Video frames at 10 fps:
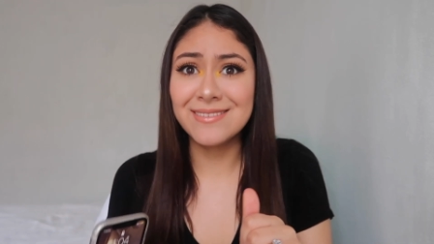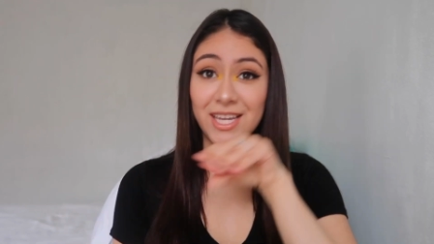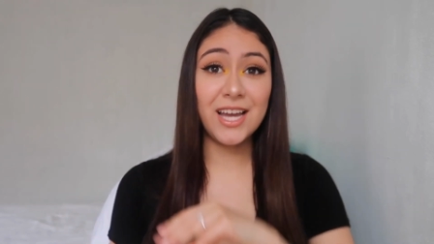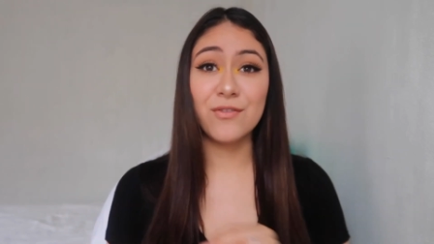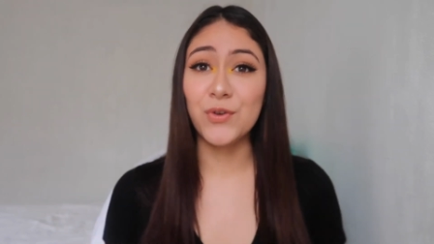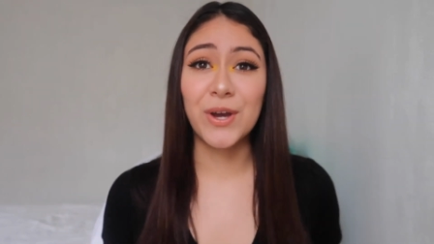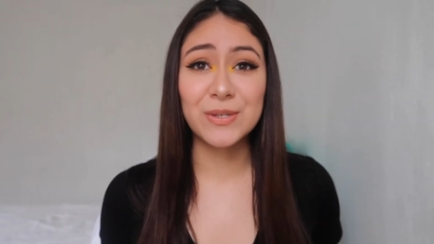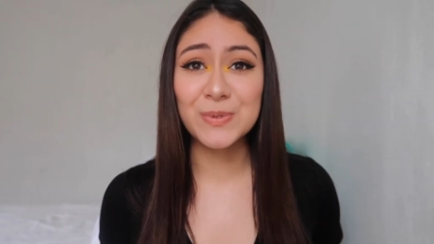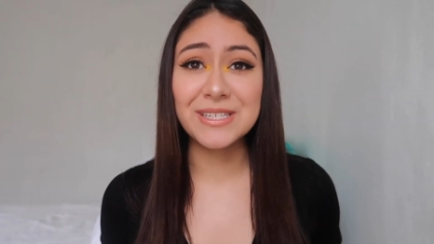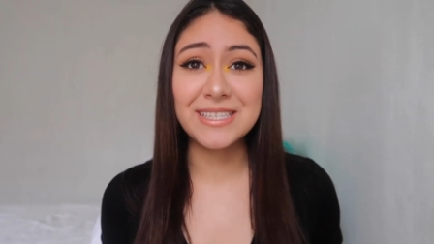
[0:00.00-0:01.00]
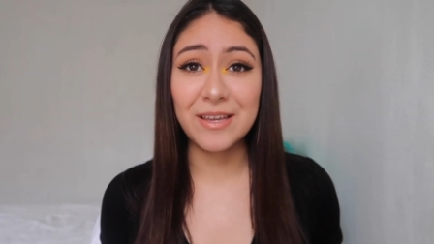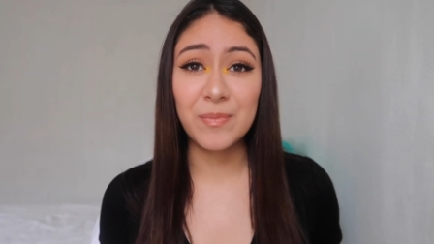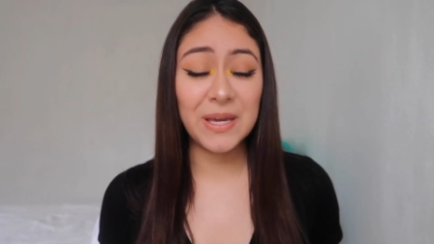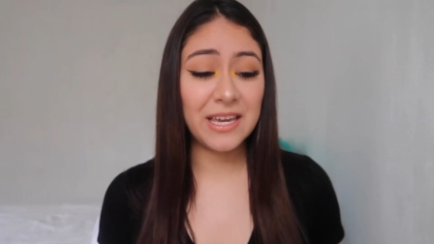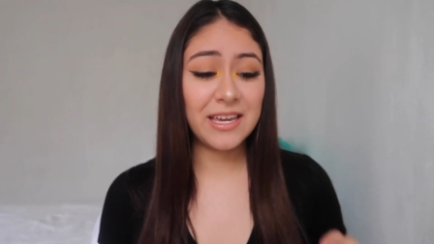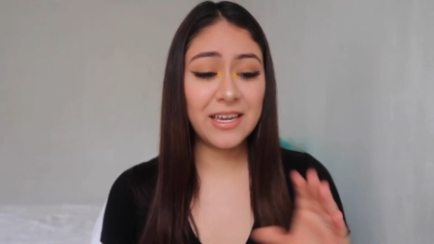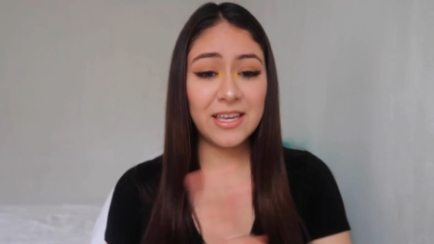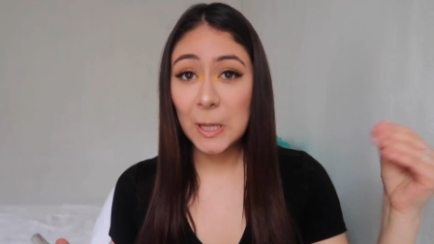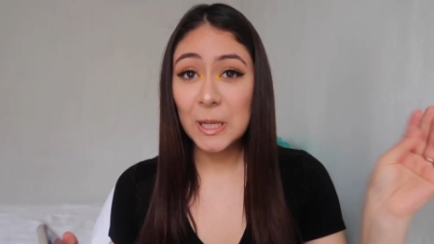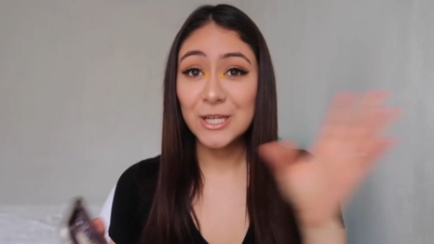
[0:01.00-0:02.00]
Yeah, if you guys want to see me
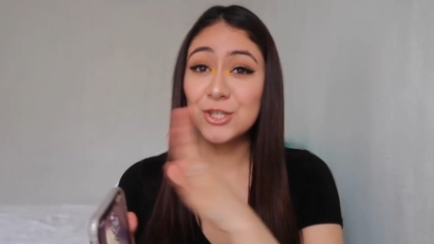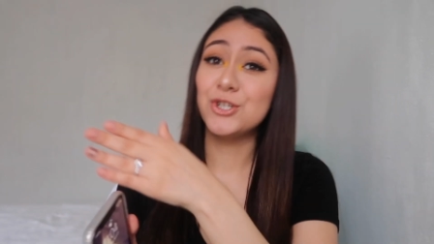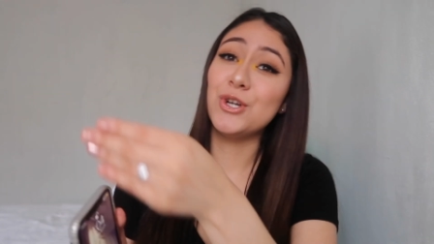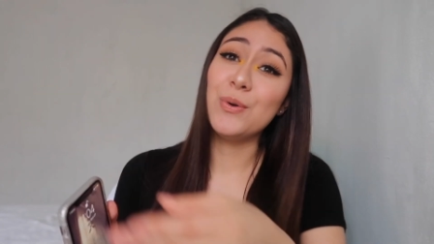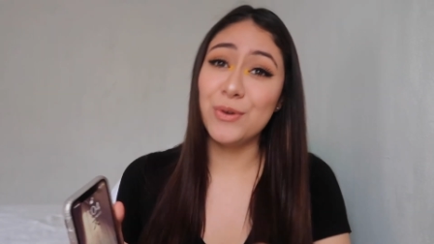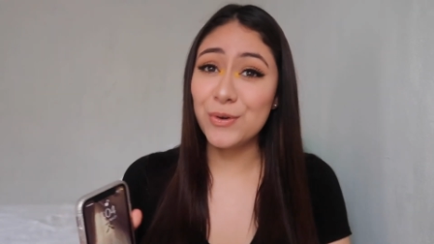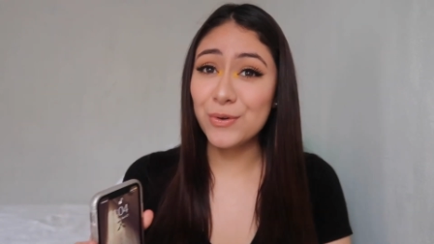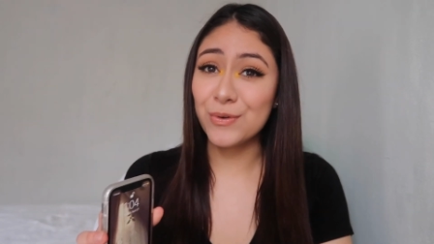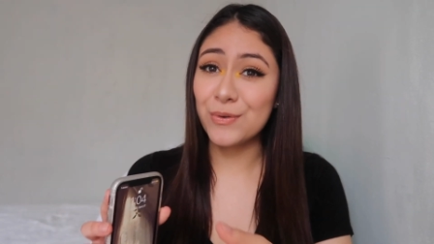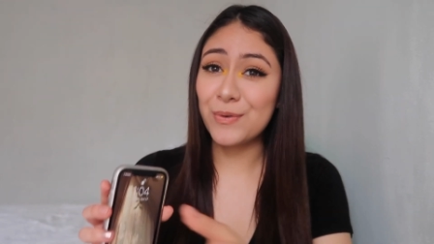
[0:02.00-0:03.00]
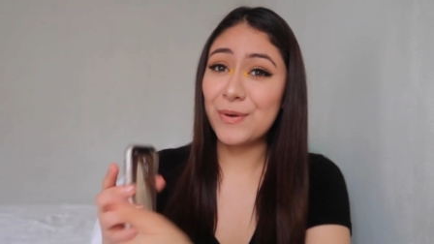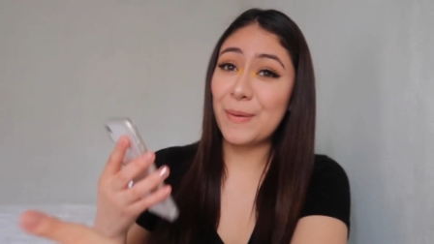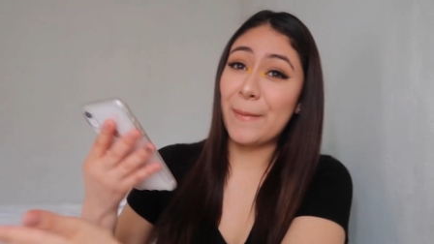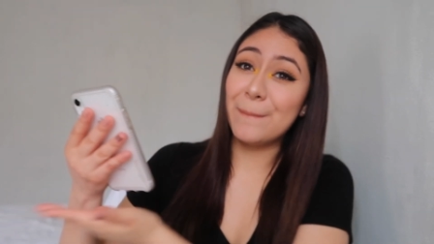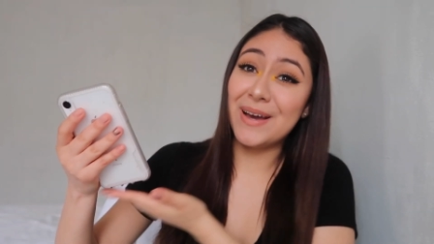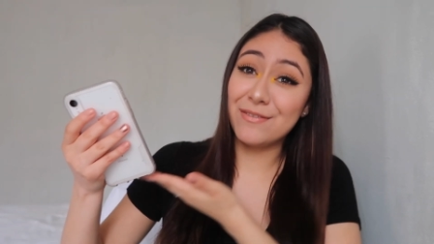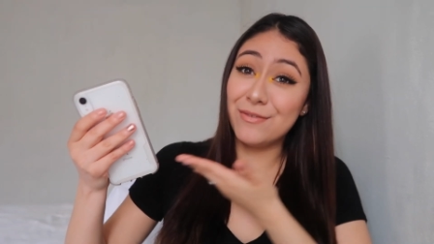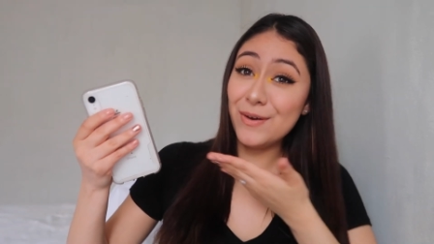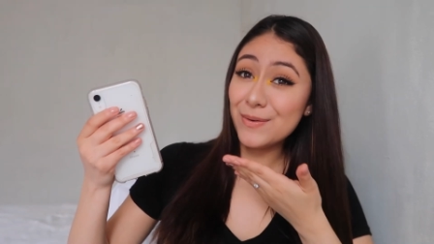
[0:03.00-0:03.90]
show you my phone,